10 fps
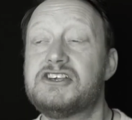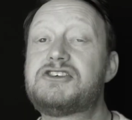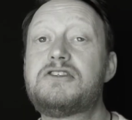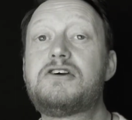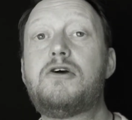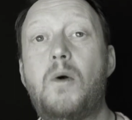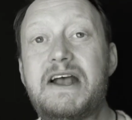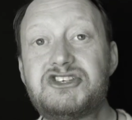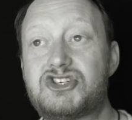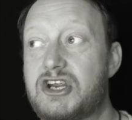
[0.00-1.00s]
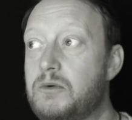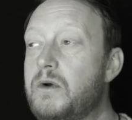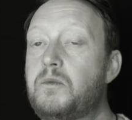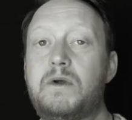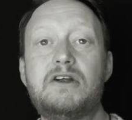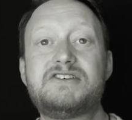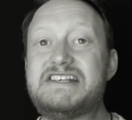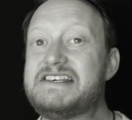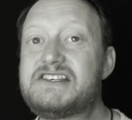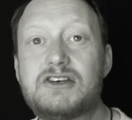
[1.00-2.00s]
So, the question when we're
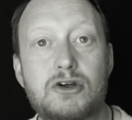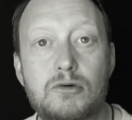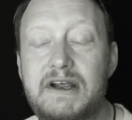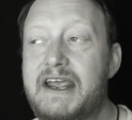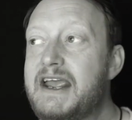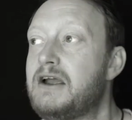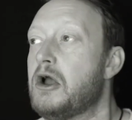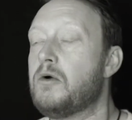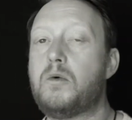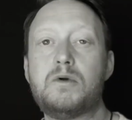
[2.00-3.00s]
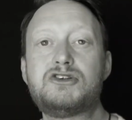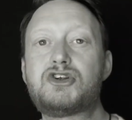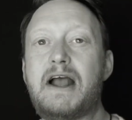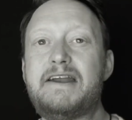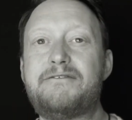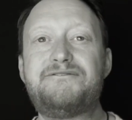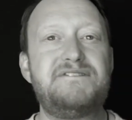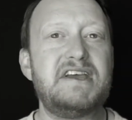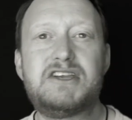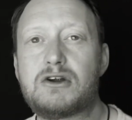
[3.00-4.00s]
disagreeing, when we're trying to
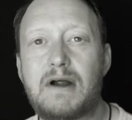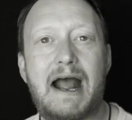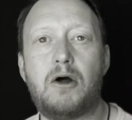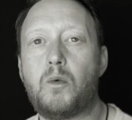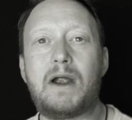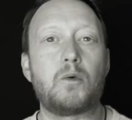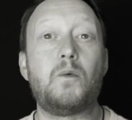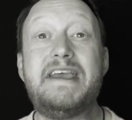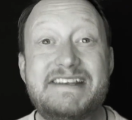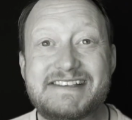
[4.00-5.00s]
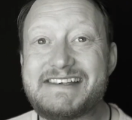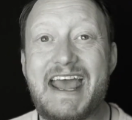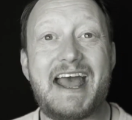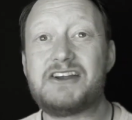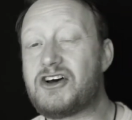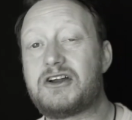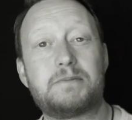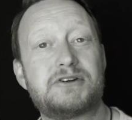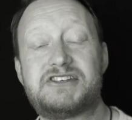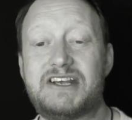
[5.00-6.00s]
figure out where we stand on
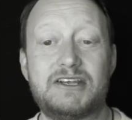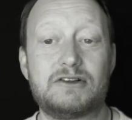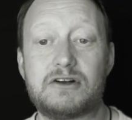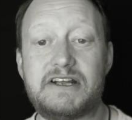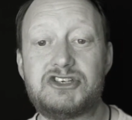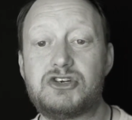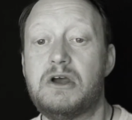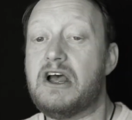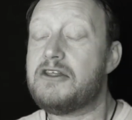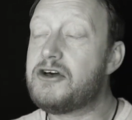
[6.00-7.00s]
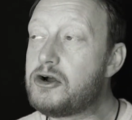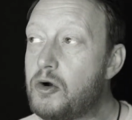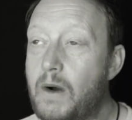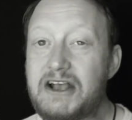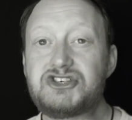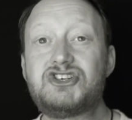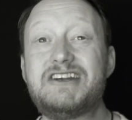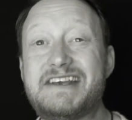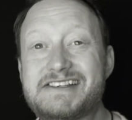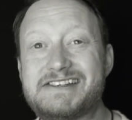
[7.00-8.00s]
a particular issue, the
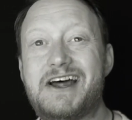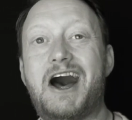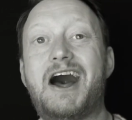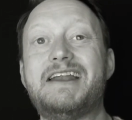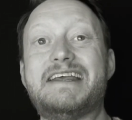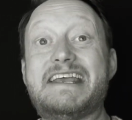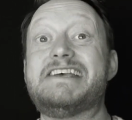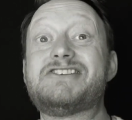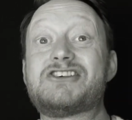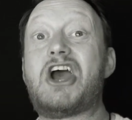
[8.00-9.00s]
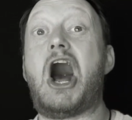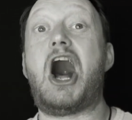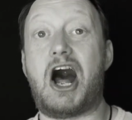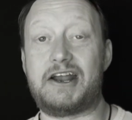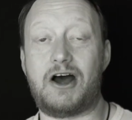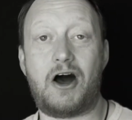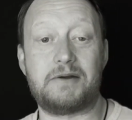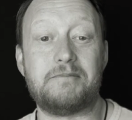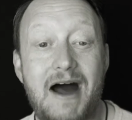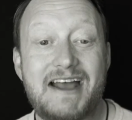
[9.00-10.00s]
question is not, is God
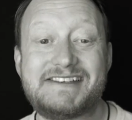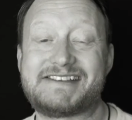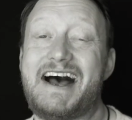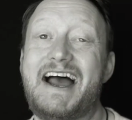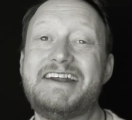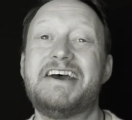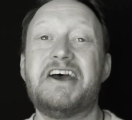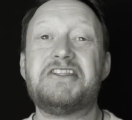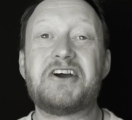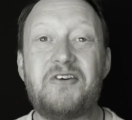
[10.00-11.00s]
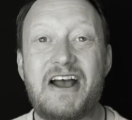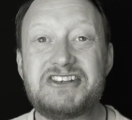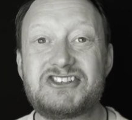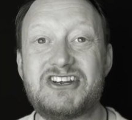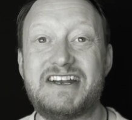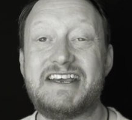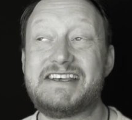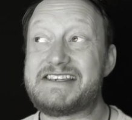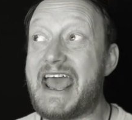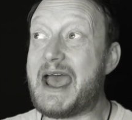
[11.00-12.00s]
on my side? The question
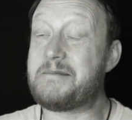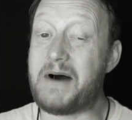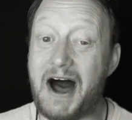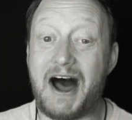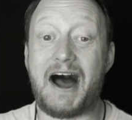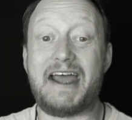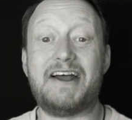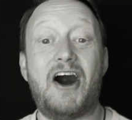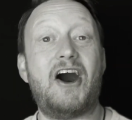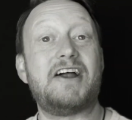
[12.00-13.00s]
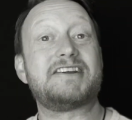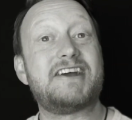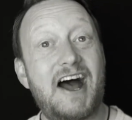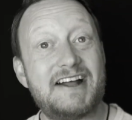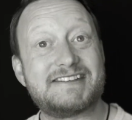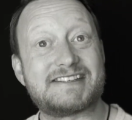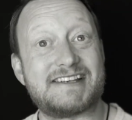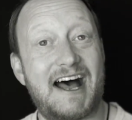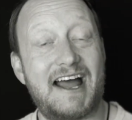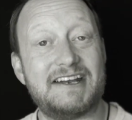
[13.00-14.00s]
is, am I on God's
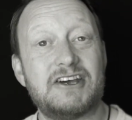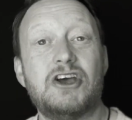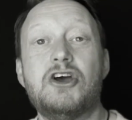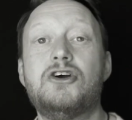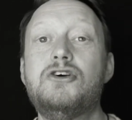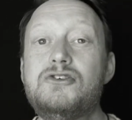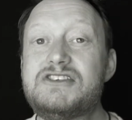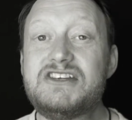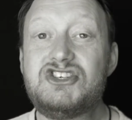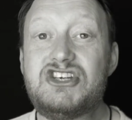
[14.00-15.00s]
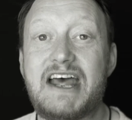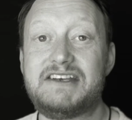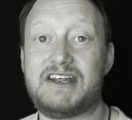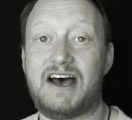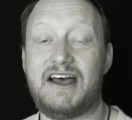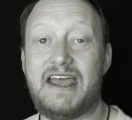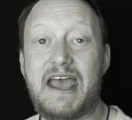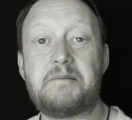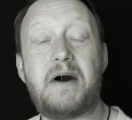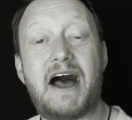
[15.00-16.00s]
side? Whose agenda
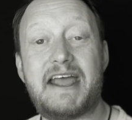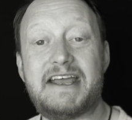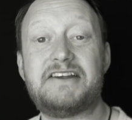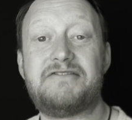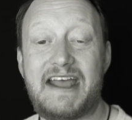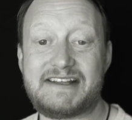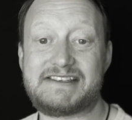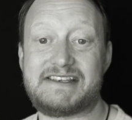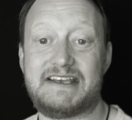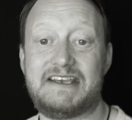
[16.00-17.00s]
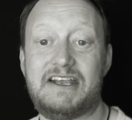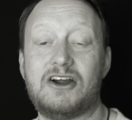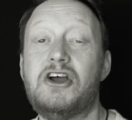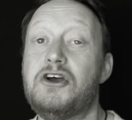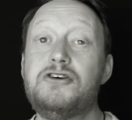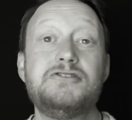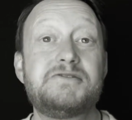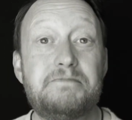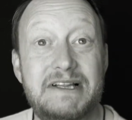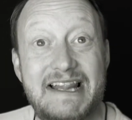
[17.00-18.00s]
am I advancing here?
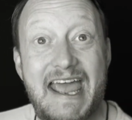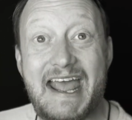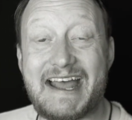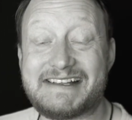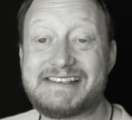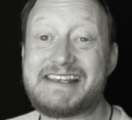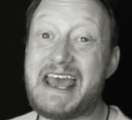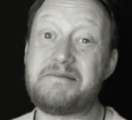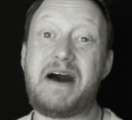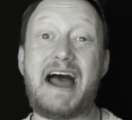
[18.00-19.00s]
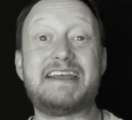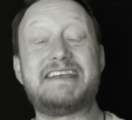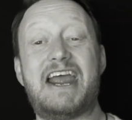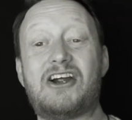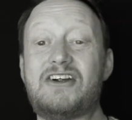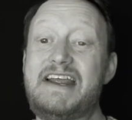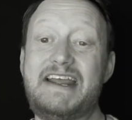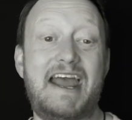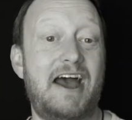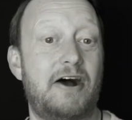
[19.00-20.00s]
Whose plans am I
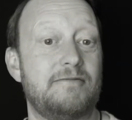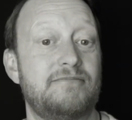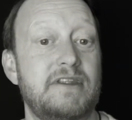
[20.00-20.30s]
carrying out?